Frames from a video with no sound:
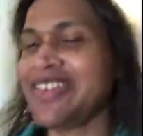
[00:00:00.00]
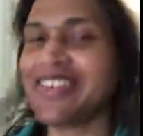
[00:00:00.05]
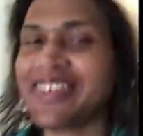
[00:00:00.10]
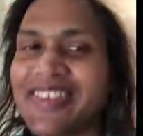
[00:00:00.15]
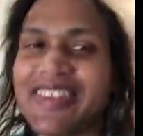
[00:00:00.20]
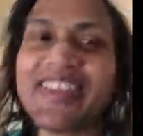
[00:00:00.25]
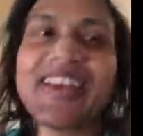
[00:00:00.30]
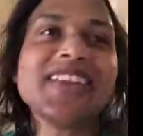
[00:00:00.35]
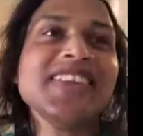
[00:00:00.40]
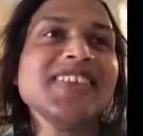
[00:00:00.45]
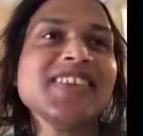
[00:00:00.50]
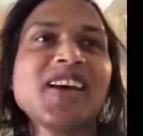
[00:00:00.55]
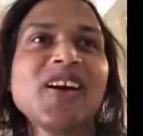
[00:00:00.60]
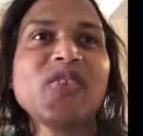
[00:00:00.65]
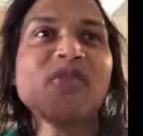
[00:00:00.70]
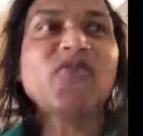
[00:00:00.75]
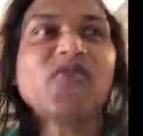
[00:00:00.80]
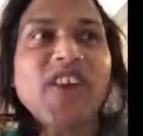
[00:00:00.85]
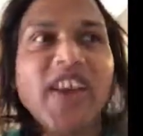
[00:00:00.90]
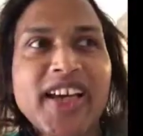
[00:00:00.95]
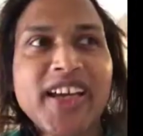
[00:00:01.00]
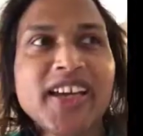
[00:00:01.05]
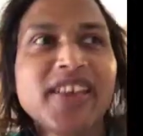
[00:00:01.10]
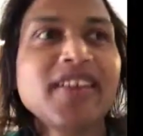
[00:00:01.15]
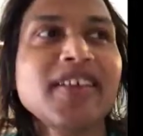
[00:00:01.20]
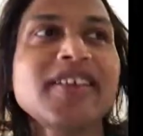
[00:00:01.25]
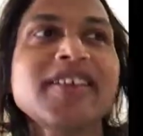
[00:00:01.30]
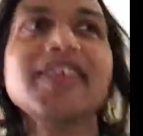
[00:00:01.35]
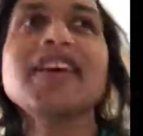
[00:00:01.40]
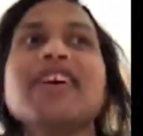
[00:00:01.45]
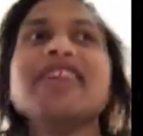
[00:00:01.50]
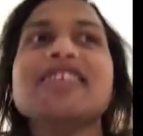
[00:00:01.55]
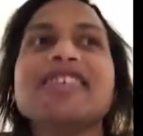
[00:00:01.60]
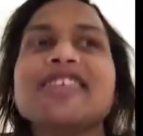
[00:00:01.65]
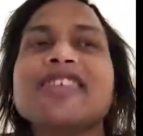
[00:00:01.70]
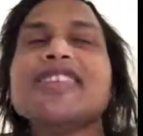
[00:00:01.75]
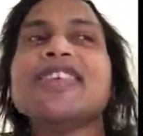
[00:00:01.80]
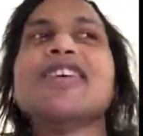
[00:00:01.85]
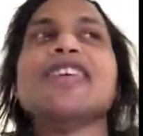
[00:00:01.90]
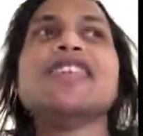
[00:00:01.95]
Does that sound vain? Yes,
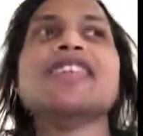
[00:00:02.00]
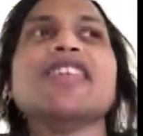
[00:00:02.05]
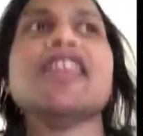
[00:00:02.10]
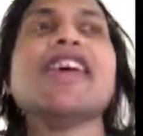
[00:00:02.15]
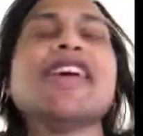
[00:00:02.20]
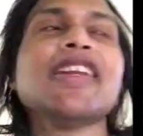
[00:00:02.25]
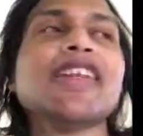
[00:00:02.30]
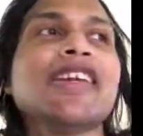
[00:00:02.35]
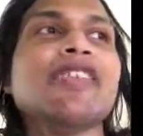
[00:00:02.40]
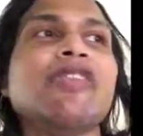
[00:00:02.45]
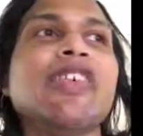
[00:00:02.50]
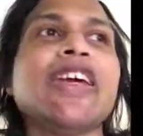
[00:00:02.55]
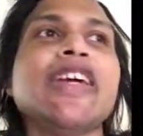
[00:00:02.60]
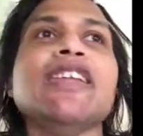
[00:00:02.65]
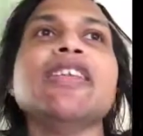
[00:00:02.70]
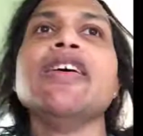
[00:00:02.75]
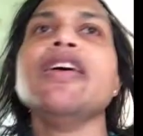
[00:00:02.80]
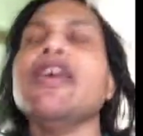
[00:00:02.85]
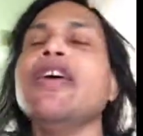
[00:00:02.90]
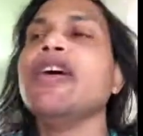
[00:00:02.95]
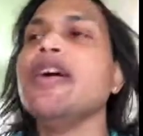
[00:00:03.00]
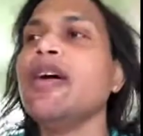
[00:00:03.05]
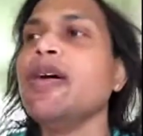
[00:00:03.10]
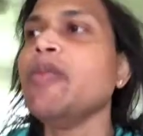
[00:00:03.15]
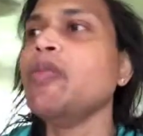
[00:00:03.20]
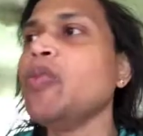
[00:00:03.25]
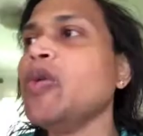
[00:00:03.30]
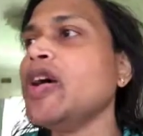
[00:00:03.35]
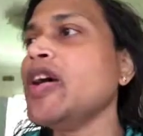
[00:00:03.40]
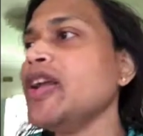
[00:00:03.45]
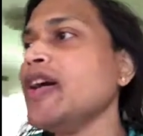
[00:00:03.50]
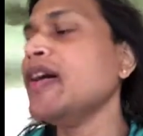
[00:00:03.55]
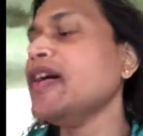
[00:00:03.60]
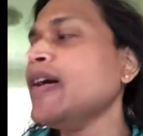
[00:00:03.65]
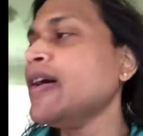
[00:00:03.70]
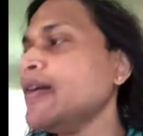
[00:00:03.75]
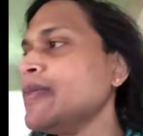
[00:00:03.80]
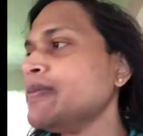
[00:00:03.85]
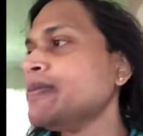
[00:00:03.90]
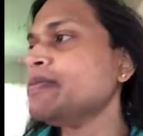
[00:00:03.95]
it sounds slightly vain, but
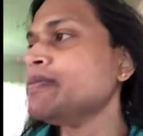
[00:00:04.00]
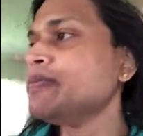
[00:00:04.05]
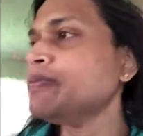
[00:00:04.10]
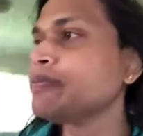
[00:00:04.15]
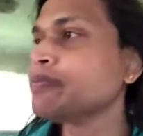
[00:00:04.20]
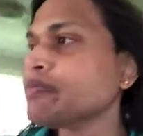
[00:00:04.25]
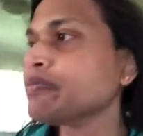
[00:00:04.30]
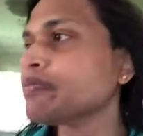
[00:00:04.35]
um,